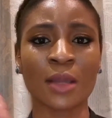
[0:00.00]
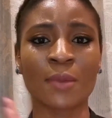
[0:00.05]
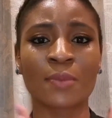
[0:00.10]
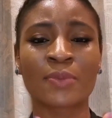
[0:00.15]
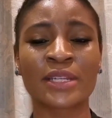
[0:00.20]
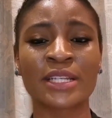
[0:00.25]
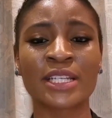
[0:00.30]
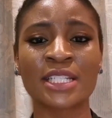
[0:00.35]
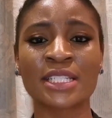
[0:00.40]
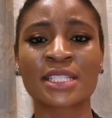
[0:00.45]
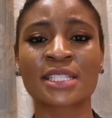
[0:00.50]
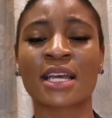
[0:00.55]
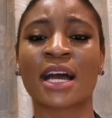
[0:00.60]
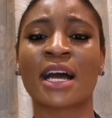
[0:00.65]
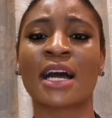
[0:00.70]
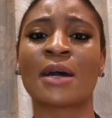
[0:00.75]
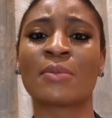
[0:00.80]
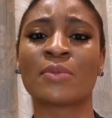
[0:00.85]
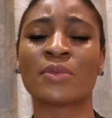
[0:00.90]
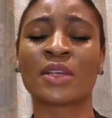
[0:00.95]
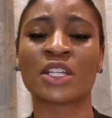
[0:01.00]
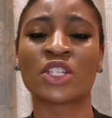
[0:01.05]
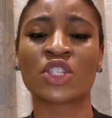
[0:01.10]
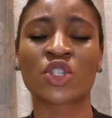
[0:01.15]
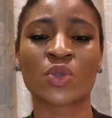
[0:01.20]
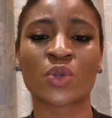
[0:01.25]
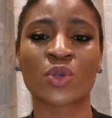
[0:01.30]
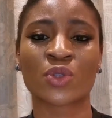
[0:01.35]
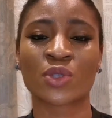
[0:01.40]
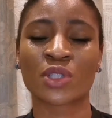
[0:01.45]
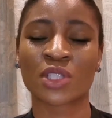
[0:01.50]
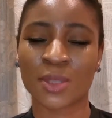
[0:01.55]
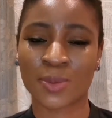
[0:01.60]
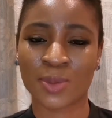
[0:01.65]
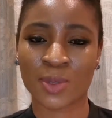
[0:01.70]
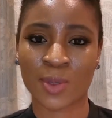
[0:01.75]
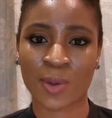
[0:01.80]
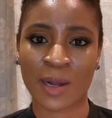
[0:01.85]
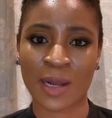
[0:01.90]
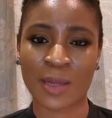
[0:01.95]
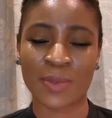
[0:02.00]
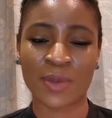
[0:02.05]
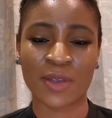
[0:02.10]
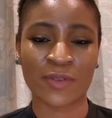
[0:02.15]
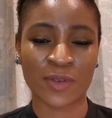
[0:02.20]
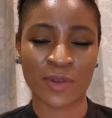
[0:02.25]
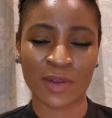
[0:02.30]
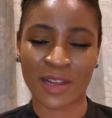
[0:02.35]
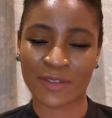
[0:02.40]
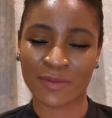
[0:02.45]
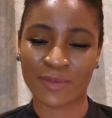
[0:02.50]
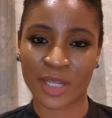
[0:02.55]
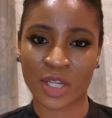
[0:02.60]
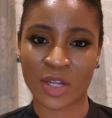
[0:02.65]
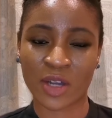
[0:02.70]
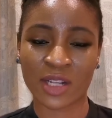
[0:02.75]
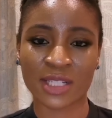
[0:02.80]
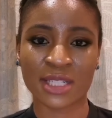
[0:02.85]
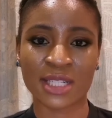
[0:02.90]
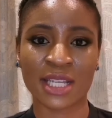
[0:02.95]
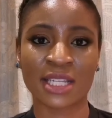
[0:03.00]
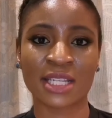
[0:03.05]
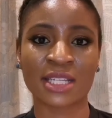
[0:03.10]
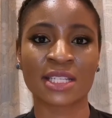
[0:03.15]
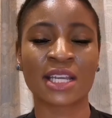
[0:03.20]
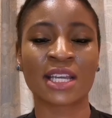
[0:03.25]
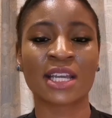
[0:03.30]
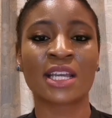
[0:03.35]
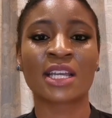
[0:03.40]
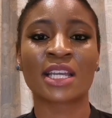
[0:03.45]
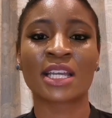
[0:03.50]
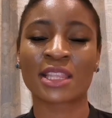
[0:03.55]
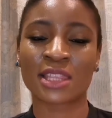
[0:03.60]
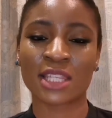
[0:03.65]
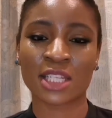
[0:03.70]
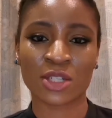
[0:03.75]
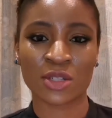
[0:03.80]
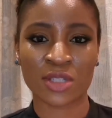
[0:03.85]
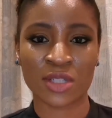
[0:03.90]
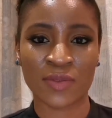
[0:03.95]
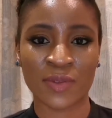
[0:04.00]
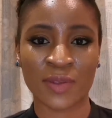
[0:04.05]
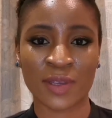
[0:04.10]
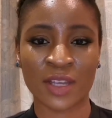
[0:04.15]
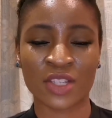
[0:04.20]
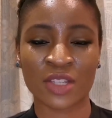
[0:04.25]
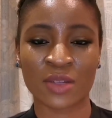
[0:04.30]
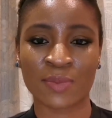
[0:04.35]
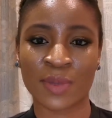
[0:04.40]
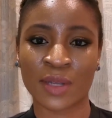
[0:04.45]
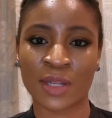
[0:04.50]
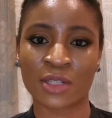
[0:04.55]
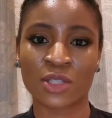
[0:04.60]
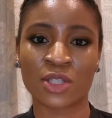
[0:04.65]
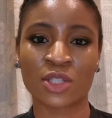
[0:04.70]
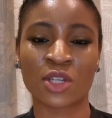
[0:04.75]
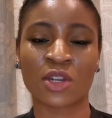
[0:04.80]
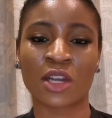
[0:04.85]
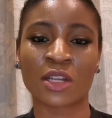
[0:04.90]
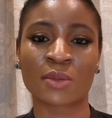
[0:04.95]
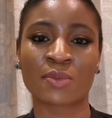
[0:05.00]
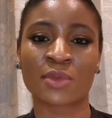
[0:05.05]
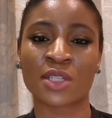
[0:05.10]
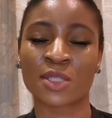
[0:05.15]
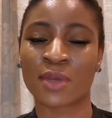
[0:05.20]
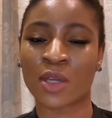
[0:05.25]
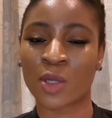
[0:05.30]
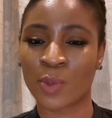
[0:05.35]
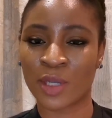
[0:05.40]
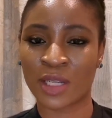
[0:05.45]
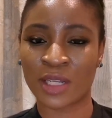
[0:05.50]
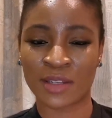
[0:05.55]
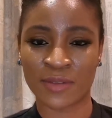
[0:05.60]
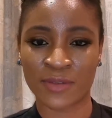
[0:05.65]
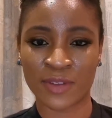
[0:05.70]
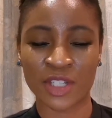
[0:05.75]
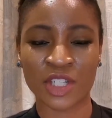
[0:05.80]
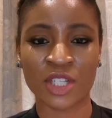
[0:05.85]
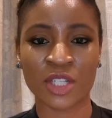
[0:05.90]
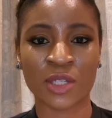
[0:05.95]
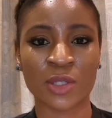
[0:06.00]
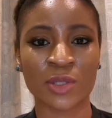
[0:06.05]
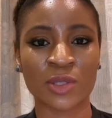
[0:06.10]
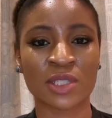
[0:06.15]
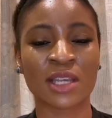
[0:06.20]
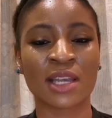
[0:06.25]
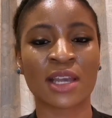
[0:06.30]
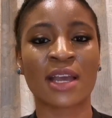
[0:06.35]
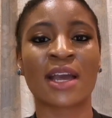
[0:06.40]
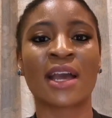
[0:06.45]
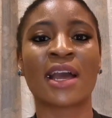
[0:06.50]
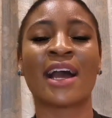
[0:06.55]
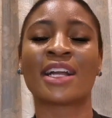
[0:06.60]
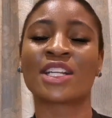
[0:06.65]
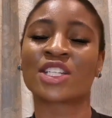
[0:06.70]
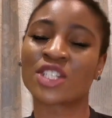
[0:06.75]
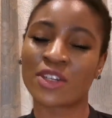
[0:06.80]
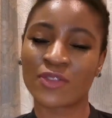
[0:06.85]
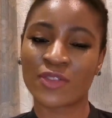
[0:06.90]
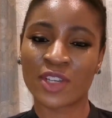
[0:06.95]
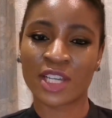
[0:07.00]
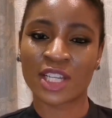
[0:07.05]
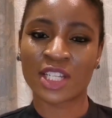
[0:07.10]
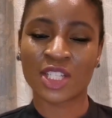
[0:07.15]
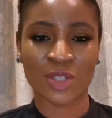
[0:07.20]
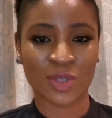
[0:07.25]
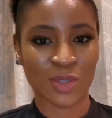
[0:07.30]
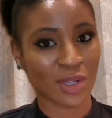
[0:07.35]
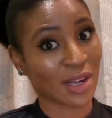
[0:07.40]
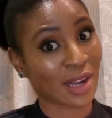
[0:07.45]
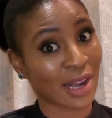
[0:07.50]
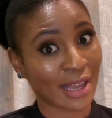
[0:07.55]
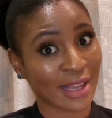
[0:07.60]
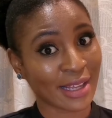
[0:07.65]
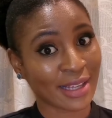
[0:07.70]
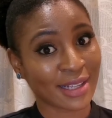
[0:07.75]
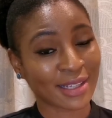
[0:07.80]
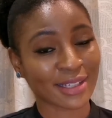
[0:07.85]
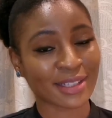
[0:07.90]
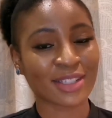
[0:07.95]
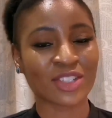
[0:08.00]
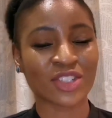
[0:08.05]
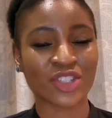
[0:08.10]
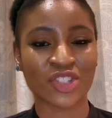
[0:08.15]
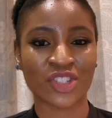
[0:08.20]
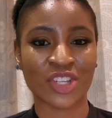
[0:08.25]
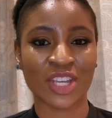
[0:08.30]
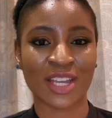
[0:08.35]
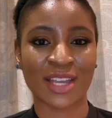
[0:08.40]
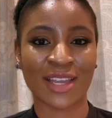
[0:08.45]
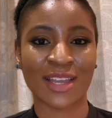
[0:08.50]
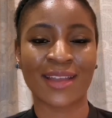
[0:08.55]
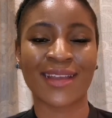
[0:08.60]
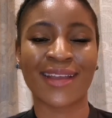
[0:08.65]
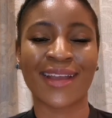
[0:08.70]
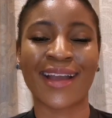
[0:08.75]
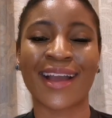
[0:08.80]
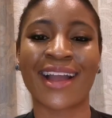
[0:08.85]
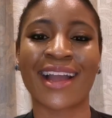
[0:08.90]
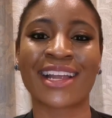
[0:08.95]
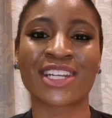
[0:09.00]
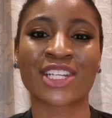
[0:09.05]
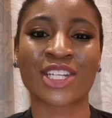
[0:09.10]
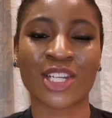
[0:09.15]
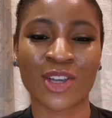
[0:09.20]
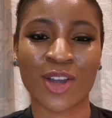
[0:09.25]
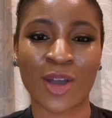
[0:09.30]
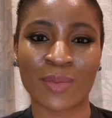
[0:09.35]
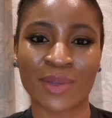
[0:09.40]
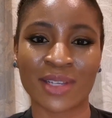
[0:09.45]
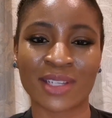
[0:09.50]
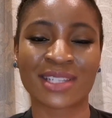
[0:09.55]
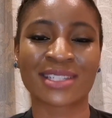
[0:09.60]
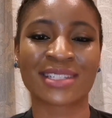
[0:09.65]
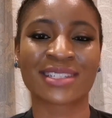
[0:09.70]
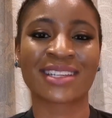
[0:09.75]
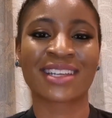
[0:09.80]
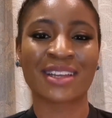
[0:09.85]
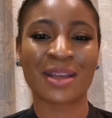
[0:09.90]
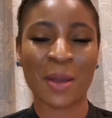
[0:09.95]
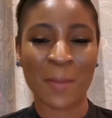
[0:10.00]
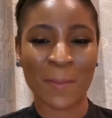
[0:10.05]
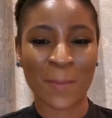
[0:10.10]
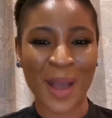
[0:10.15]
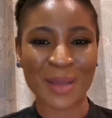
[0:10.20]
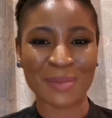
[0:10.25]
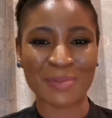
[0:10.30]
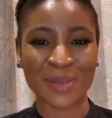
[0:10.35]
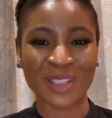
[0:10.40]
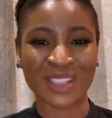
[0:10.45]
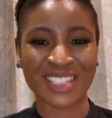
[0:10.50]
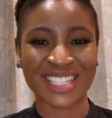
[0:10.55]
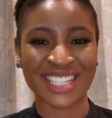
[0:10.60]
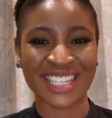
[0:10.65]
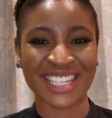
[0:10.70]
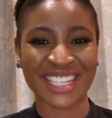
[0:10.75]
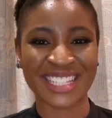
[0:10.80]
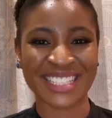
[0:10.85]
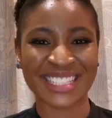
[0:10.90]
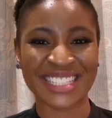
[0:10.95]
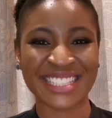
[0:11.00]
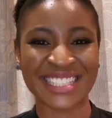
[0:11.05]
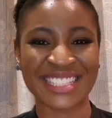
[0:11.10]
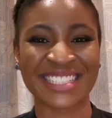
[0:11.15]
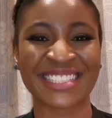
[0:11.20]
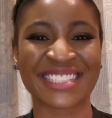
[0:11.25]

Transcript: Please ensure to subscribe if you love my content. Hit the notification bell to not miss my weekly videos, and don't forget to like, share, and comment. Bye, beauties.